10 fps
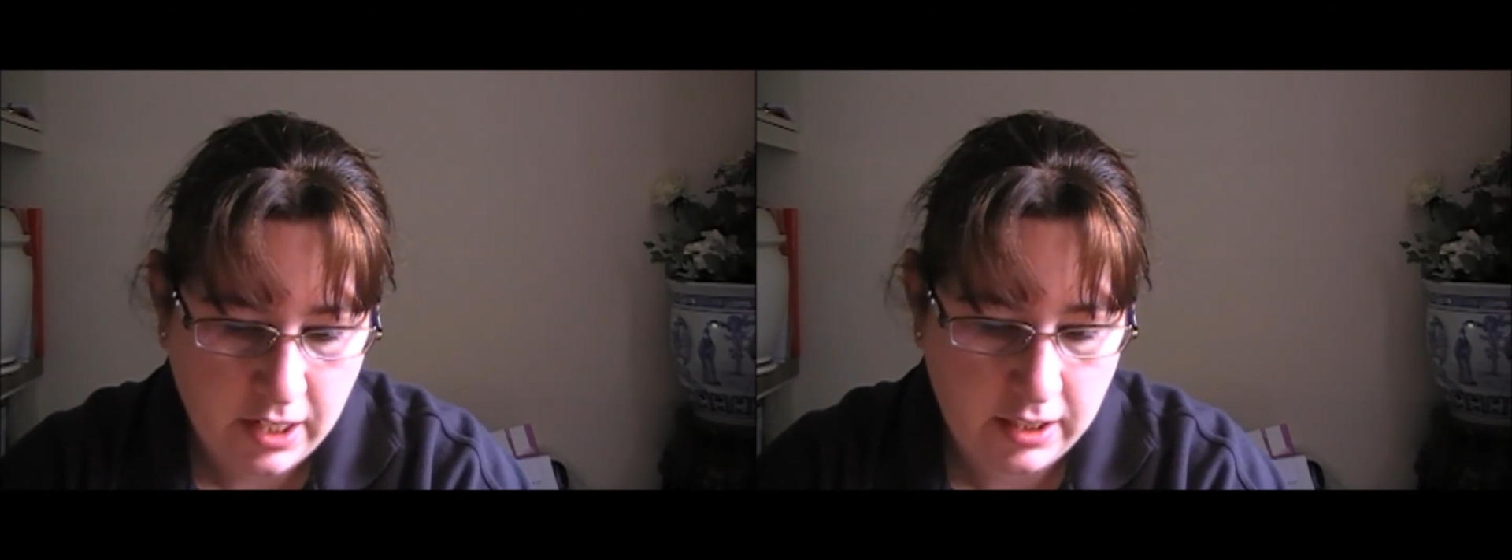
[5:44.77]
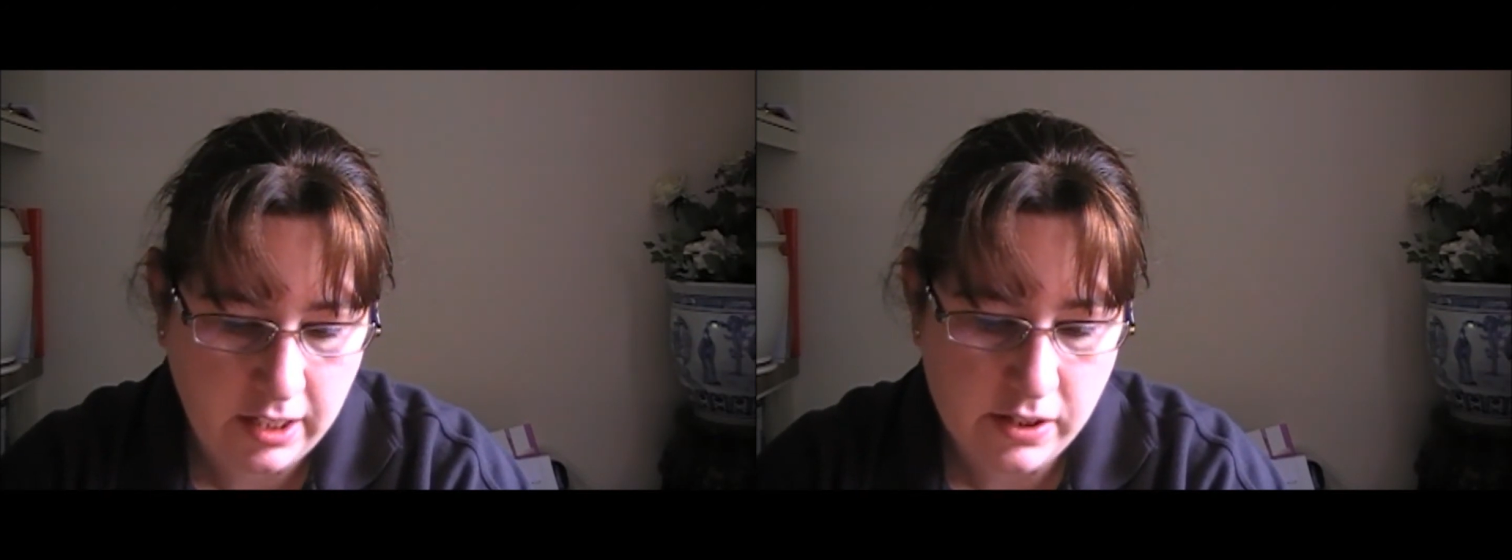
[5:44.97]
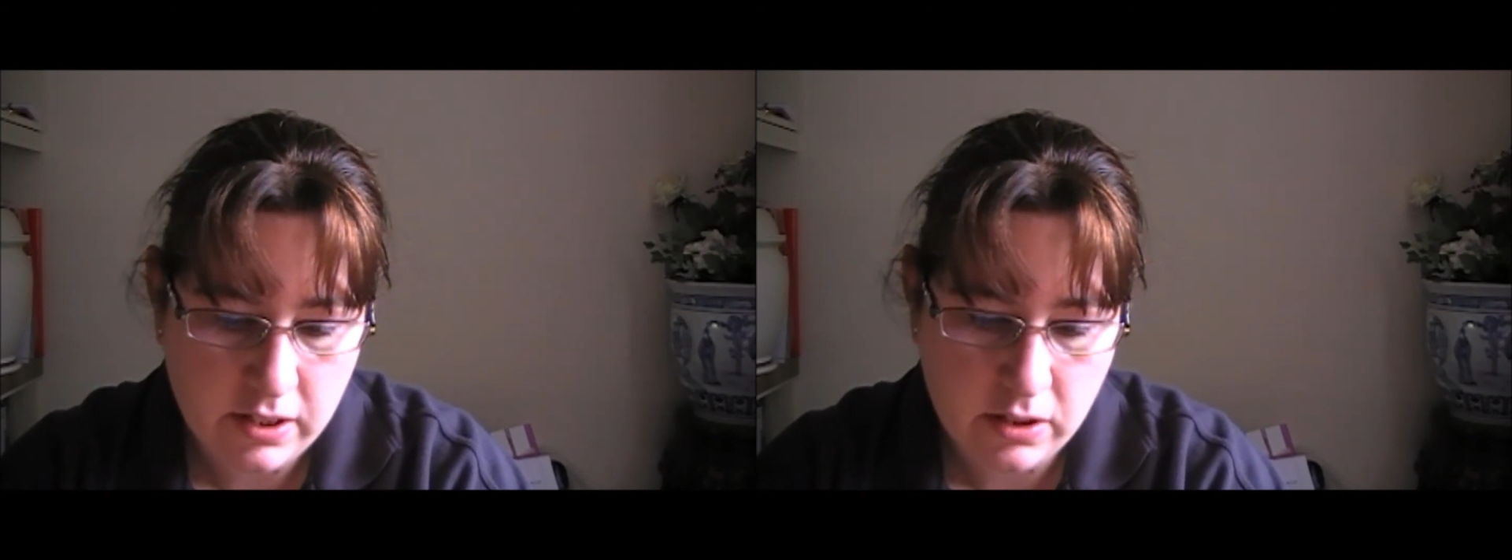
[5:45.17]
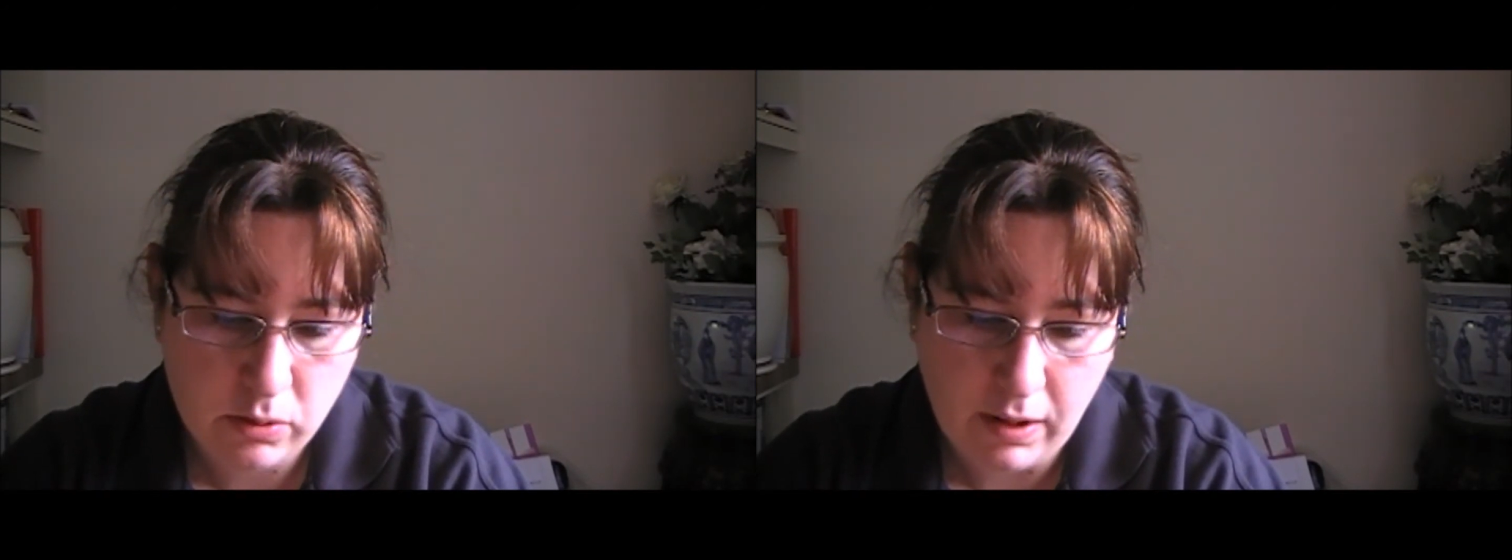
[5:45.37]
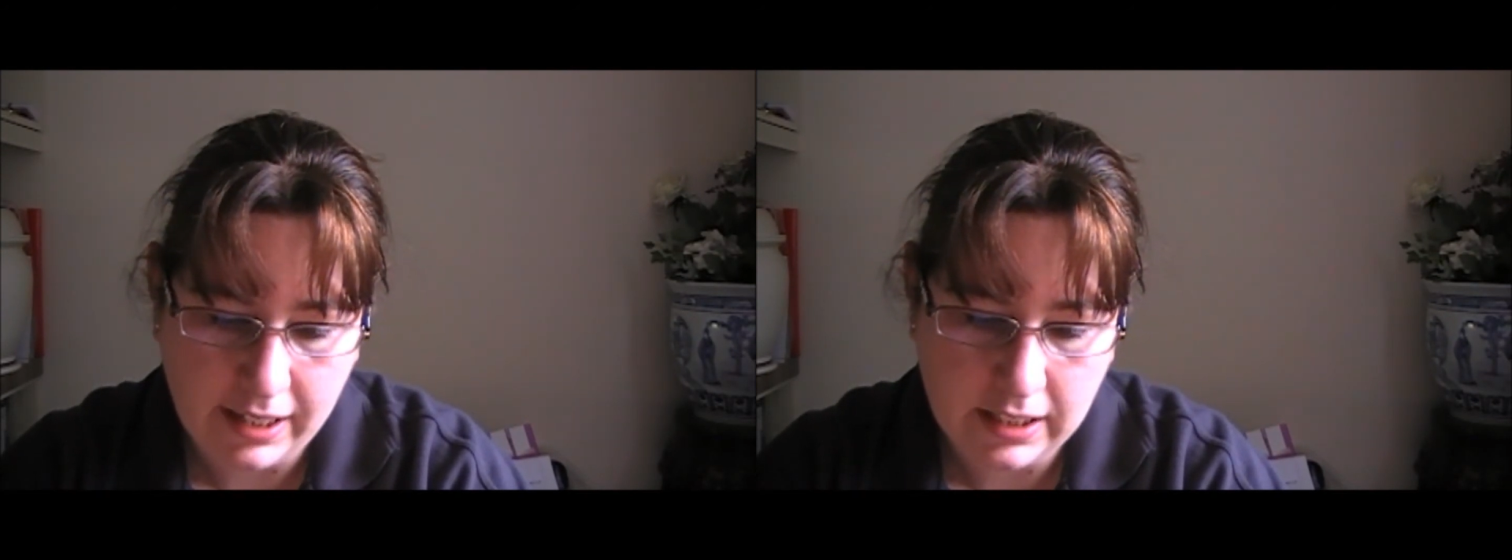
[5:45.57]
London's
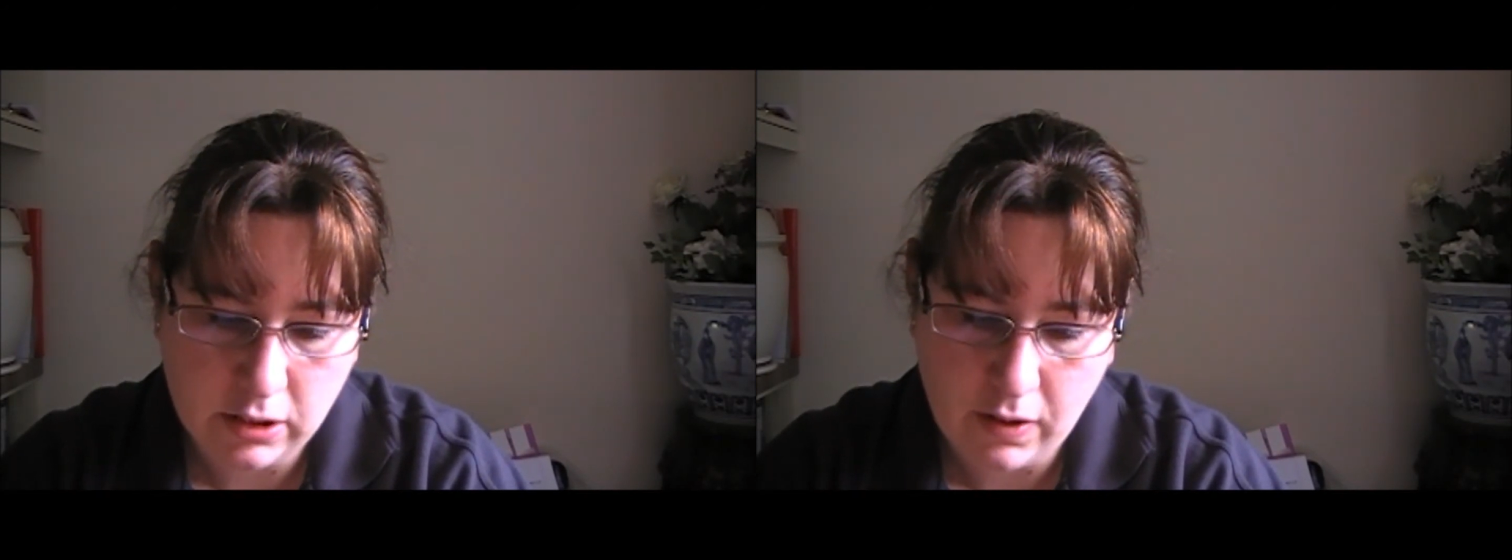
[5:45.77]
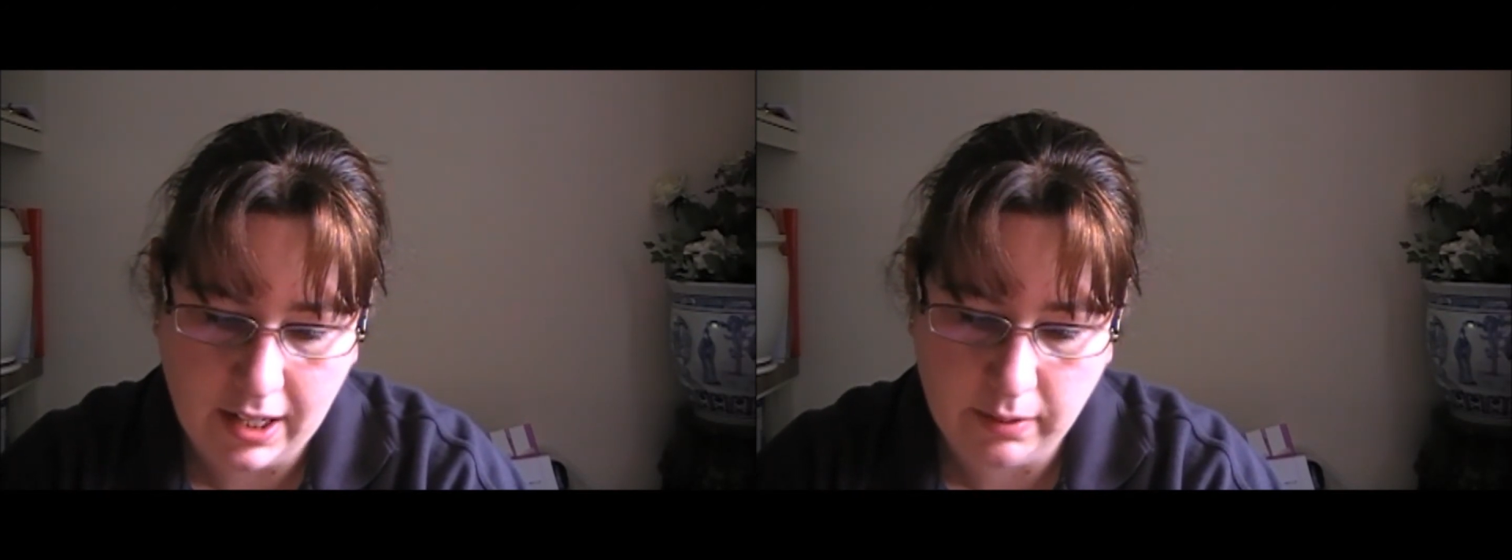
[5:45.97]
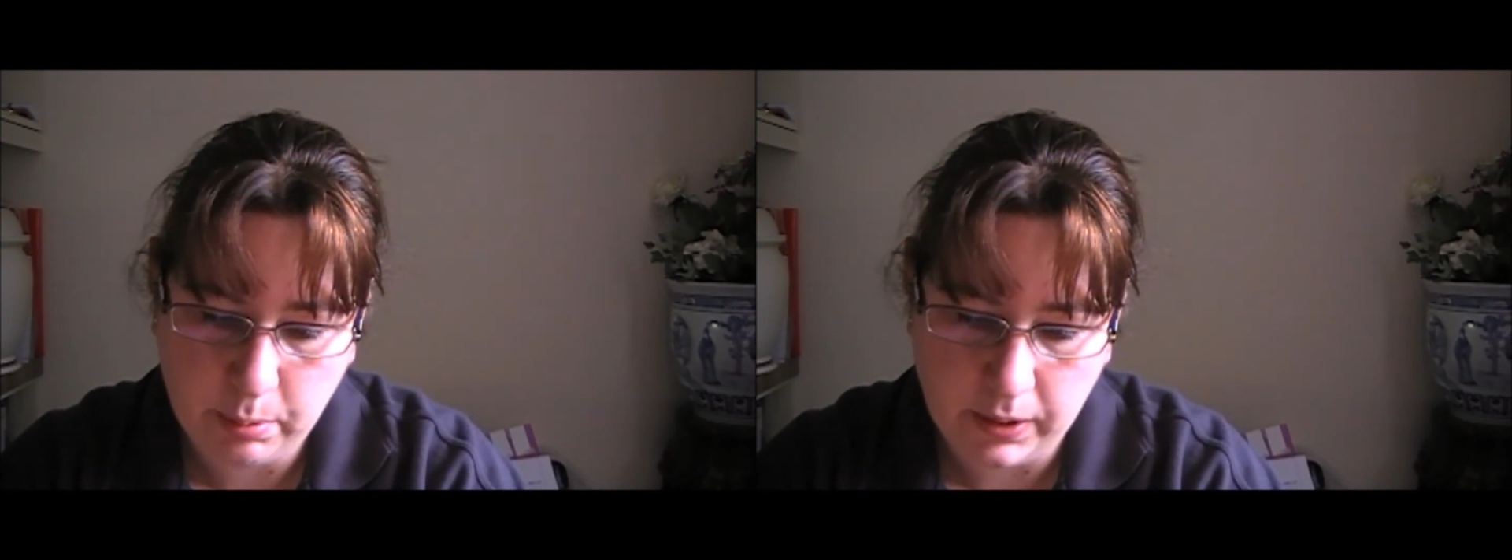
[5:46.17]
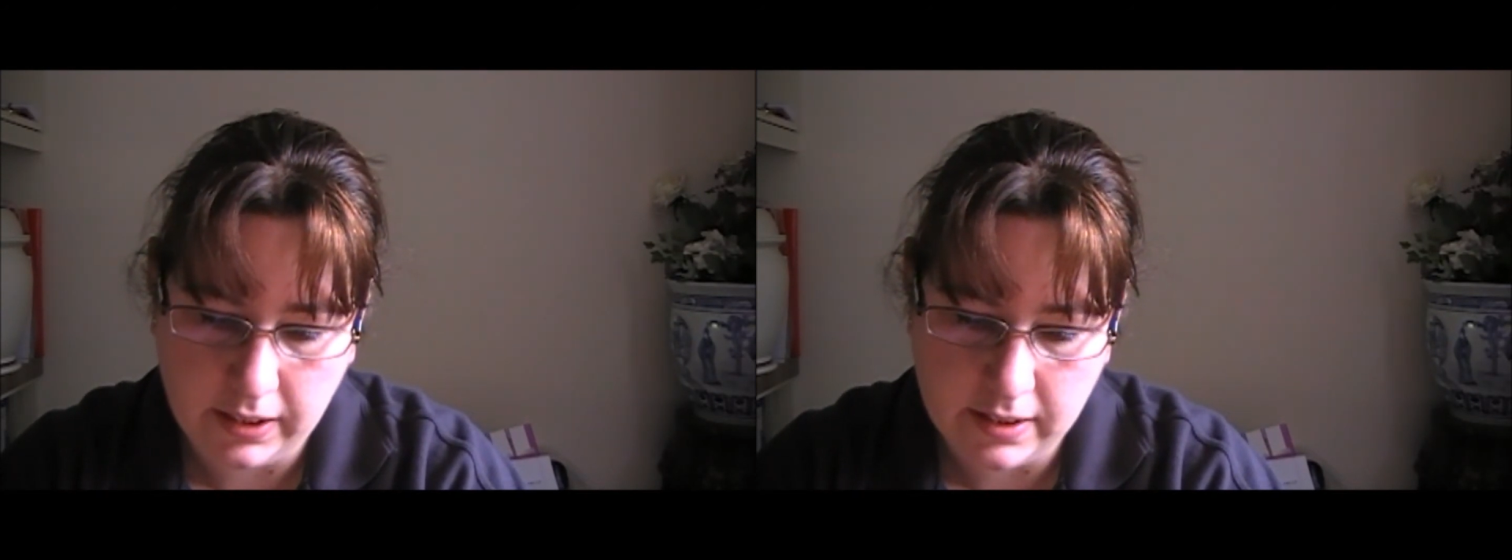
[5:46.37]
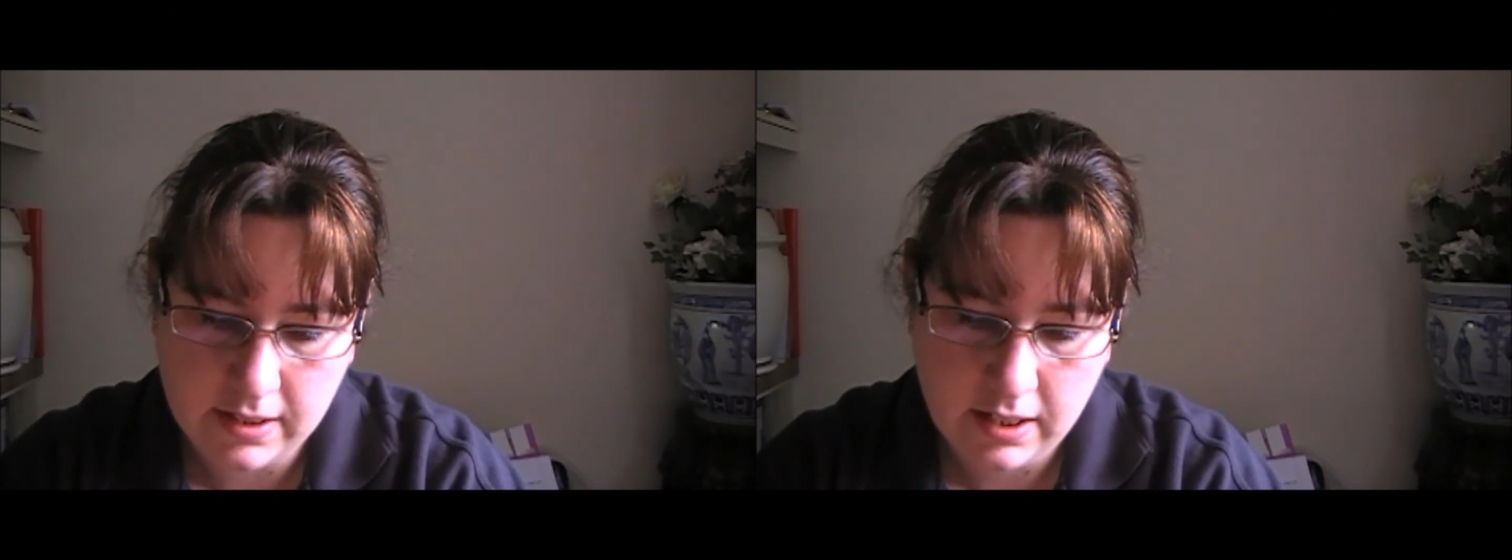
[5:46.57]
ragged crown
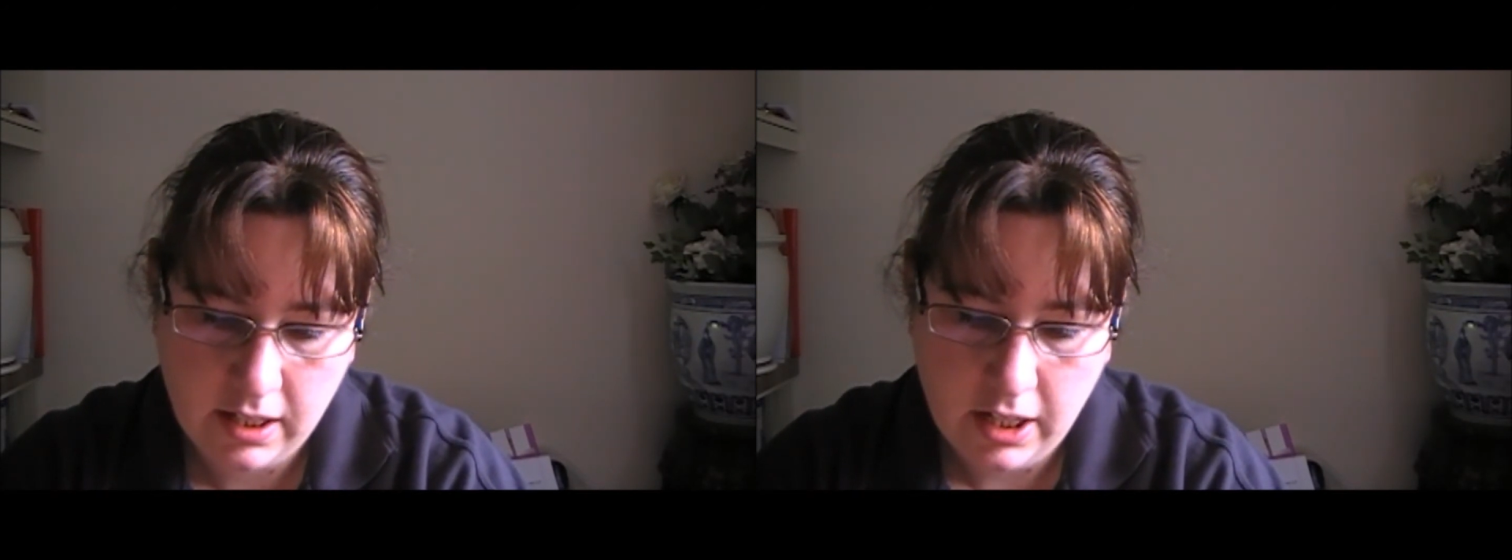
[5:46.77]
prince,